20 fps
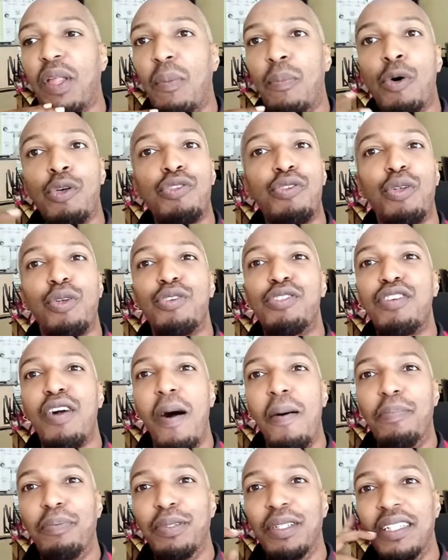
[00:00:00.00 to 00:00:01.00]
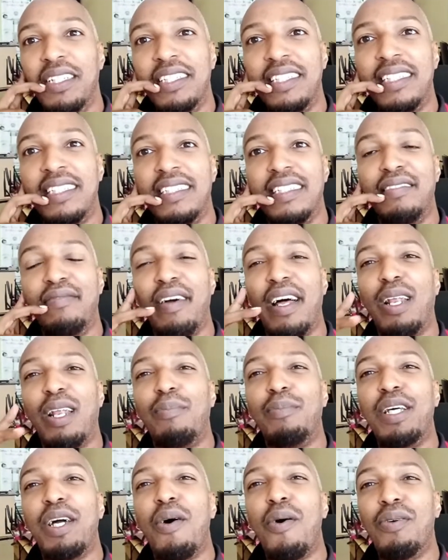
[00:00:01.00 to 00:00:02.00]
Most of those companies
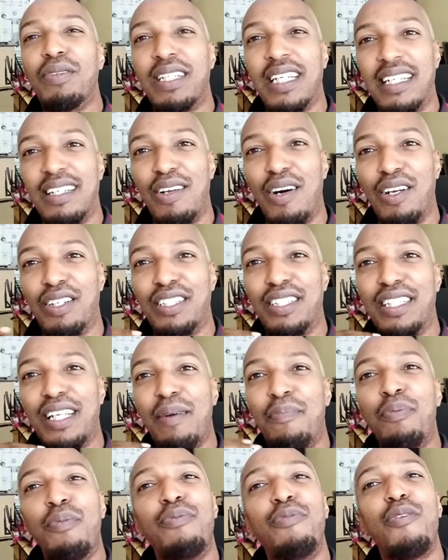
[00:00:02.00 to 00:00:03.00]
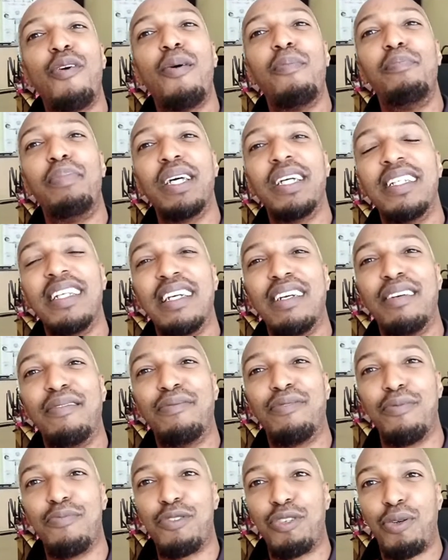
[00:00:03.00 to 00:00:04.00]
develop their own technology. They prefer building it
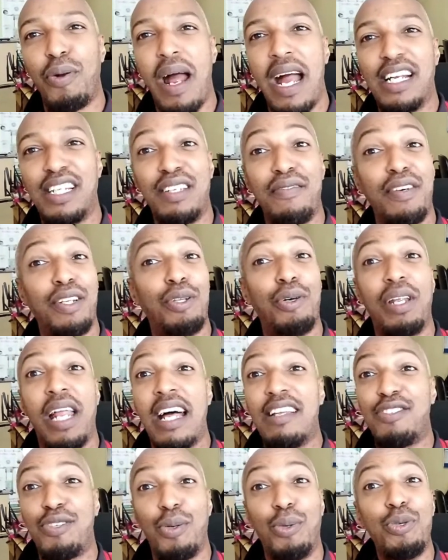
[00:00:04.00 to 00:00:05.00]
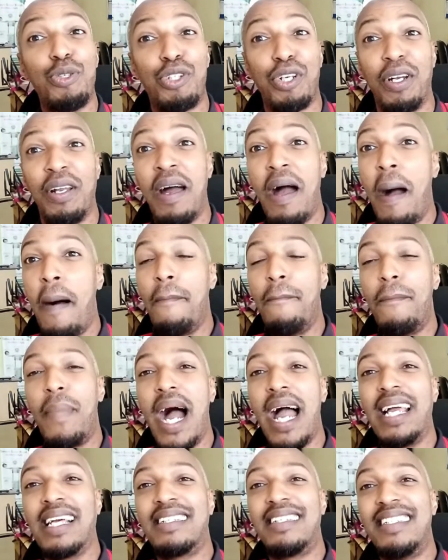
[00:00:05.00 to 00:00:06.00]
from scratch, even though that solution
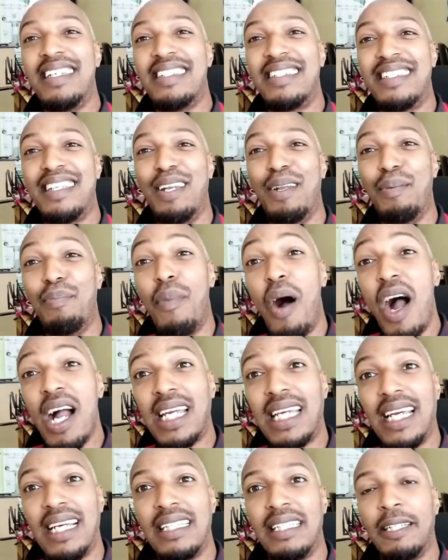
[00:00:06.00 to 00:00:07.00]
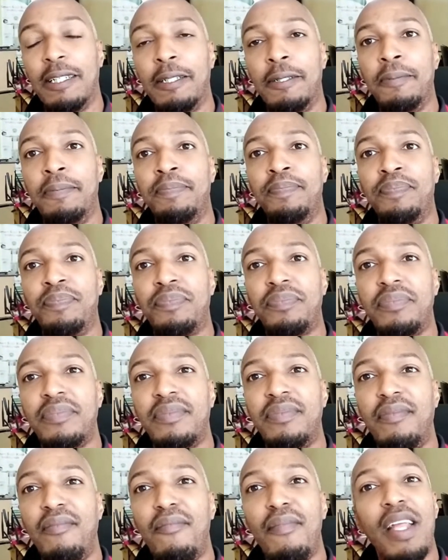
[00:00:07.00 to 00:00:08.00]
might exist in the market.
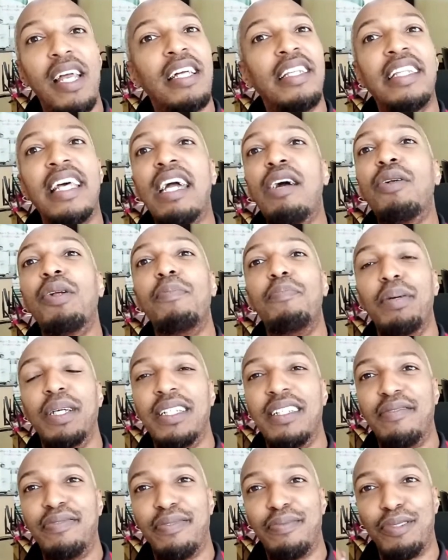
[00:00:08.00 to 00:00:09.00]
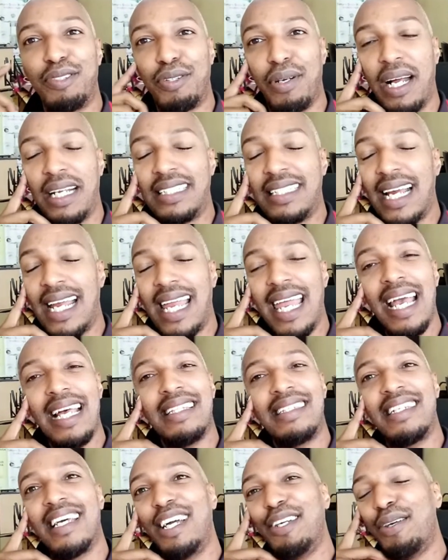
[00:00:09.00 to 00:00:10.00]
They're gonna build it from scratch. I
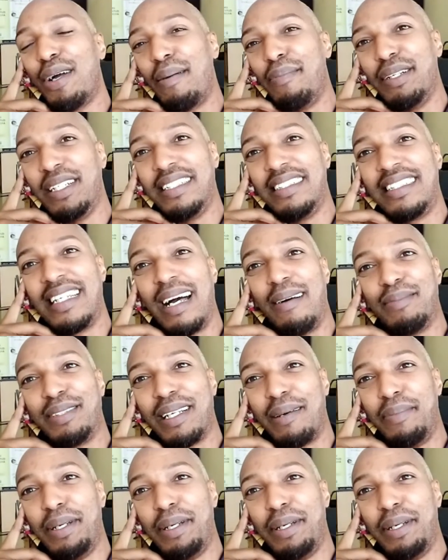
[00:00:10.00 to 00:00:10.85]
can't tell you how many times I